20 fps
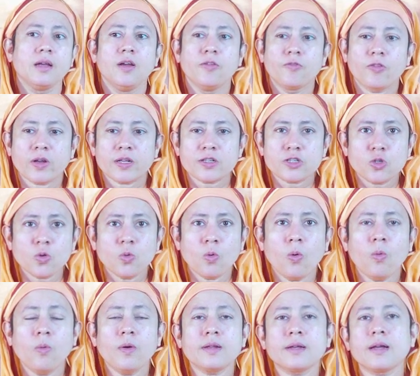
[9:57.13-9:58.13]
for us to
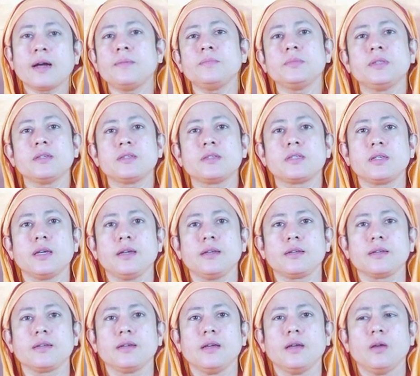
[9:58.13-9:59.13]
overcome this
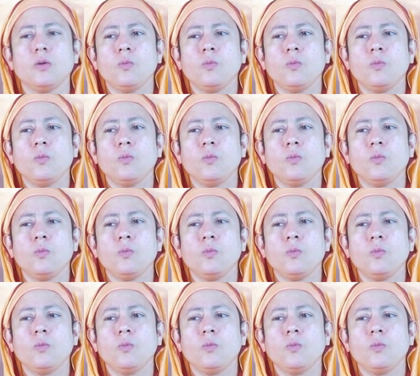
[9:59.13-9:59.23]
state,